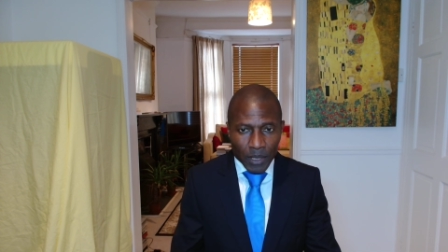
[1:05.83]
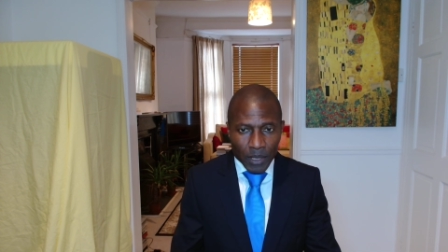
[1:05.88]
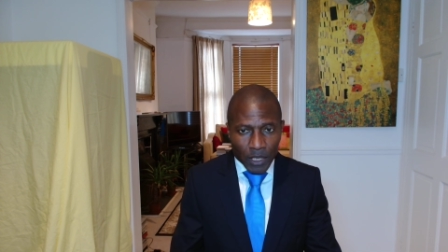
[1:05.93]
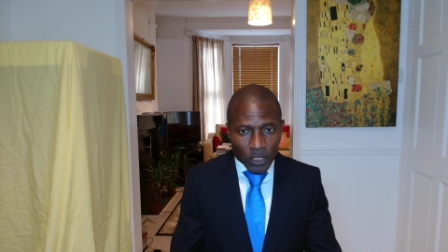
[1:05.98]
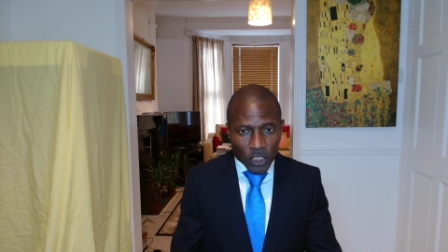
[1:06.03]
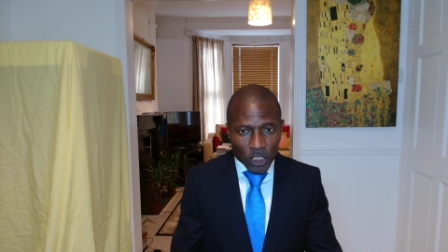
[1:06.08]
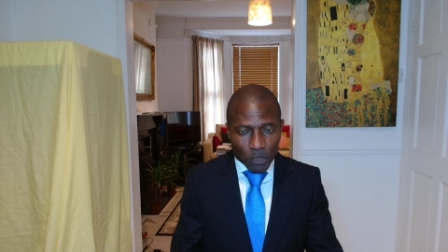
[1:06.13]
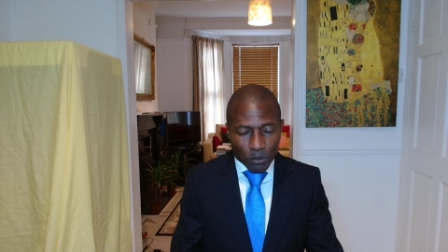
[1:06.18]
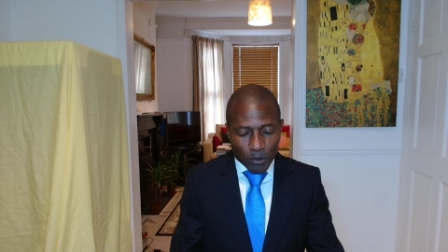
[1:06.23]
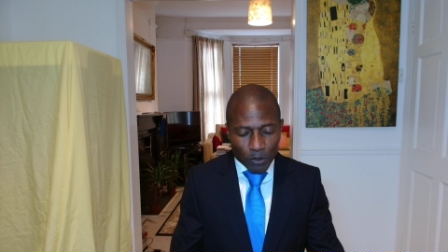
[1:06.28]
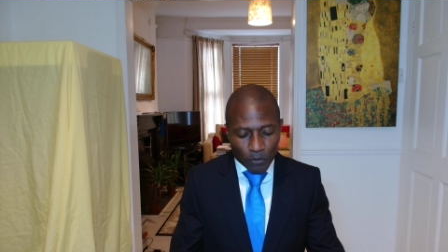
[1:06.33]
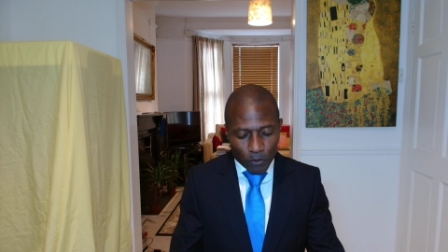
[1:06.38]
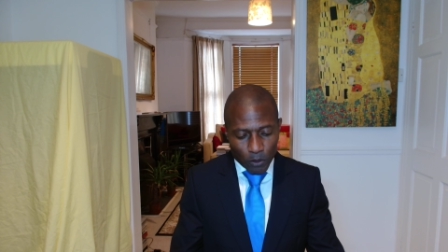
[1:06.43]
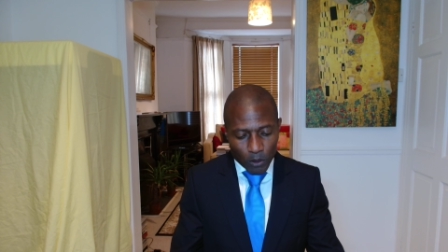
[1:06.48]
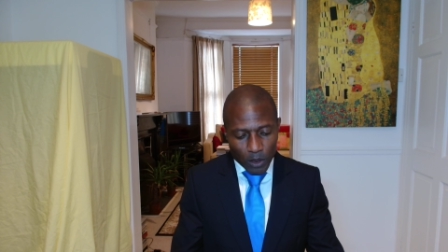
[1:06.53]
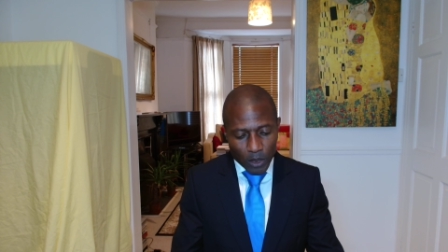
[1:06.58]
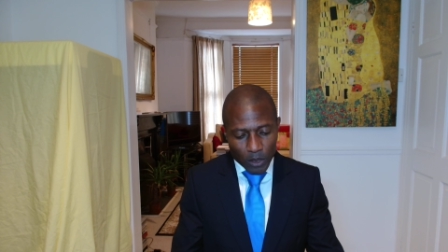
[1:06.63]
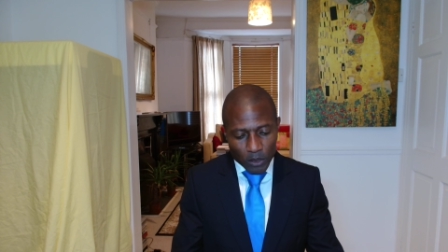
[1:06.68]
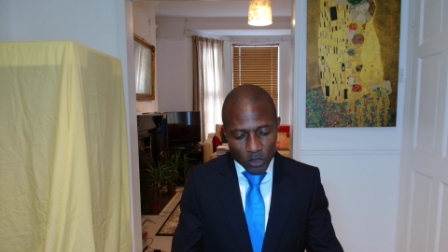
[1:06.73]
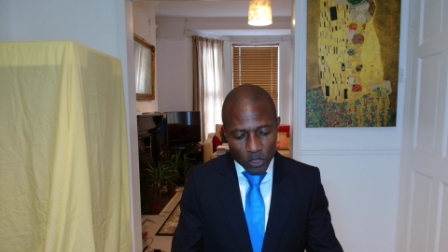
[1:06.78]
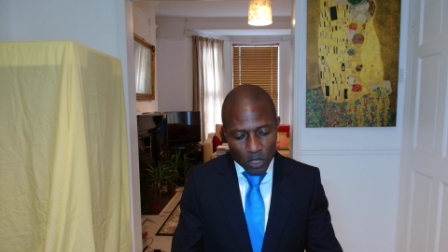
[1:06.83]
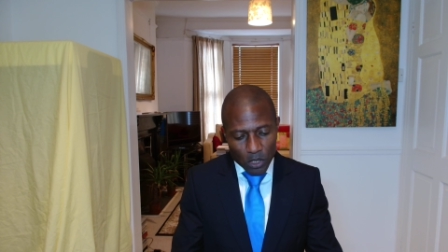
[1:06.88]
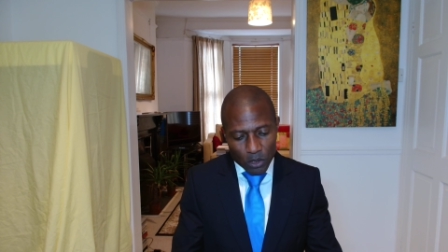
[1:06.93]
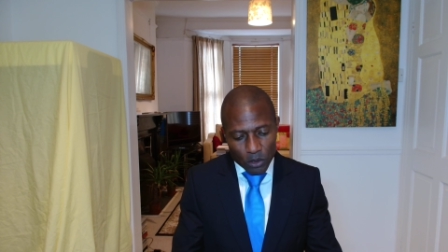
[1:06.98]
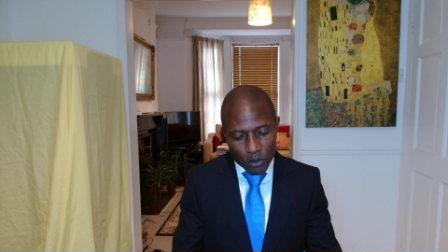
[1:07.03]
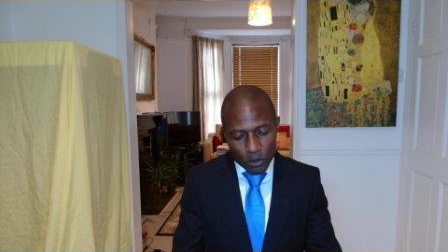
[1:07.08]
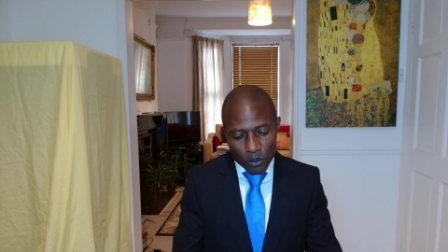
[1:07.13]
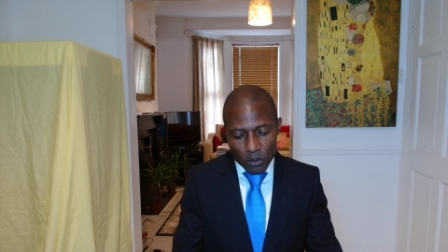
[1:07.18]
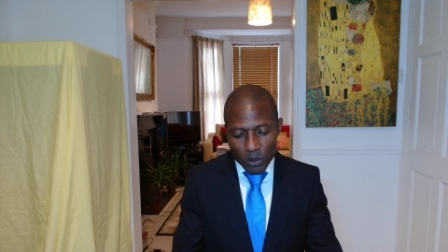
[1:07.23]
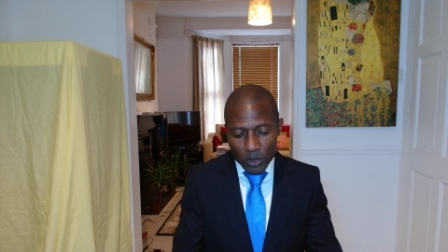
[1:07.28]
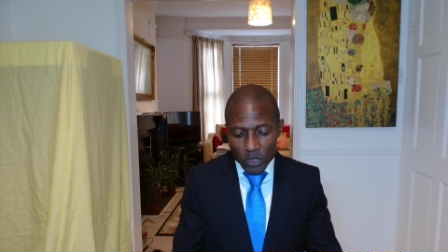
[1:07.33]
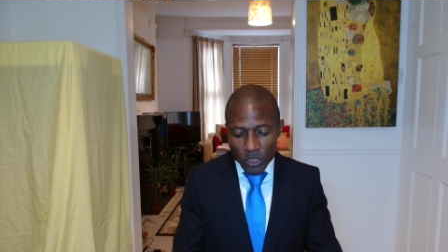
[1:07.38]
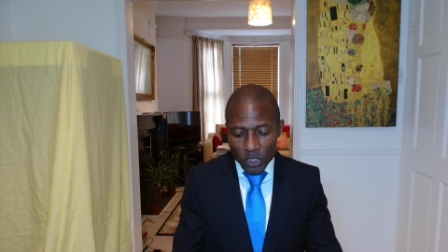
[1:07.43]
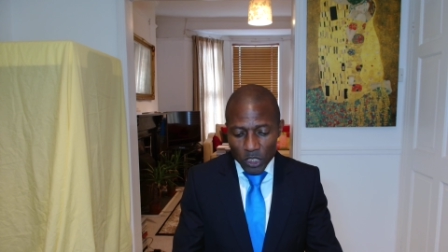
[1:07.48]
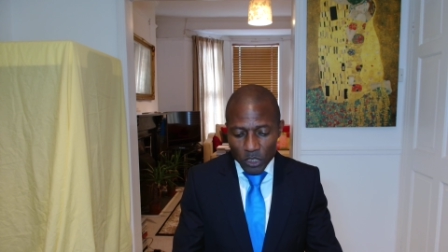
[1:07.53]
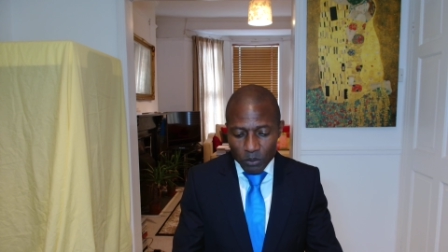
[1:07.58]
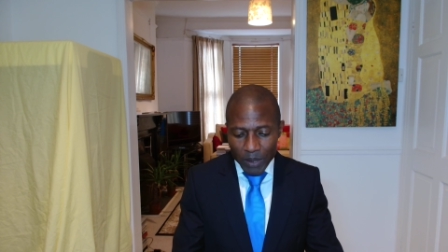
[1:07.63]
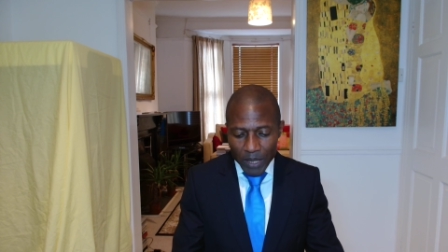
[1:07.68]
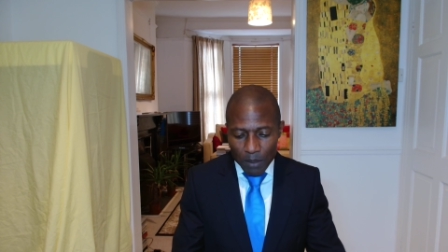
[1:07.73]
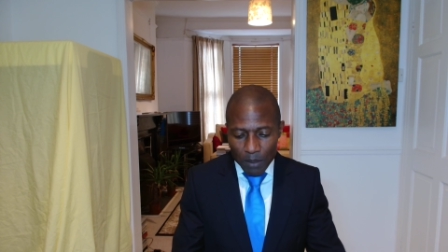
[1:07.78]
Just before lunch though, the judge
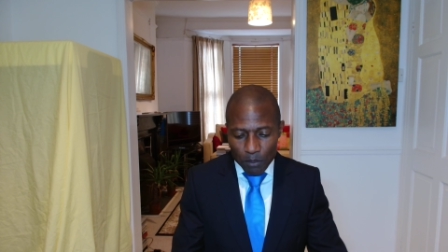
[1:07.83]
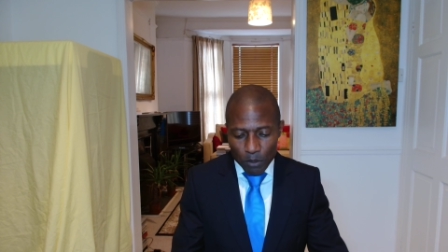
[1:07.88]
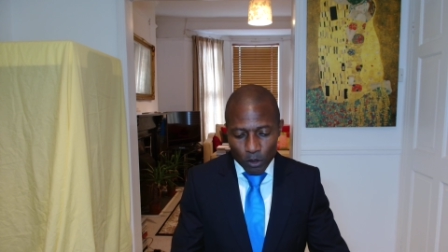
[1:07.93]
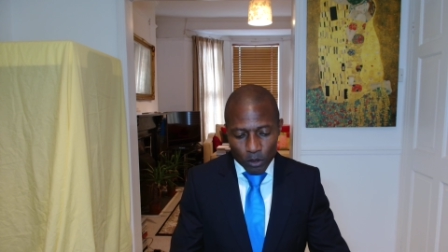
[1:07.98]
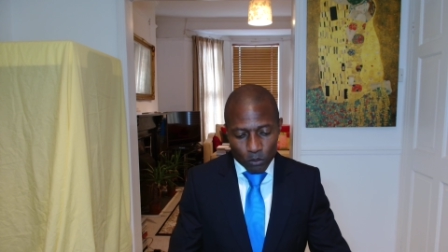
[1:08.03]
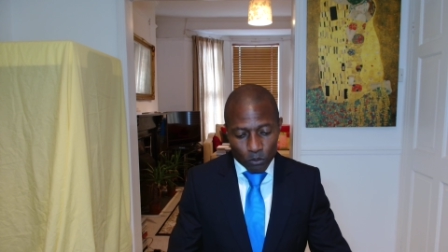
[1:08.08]
made a point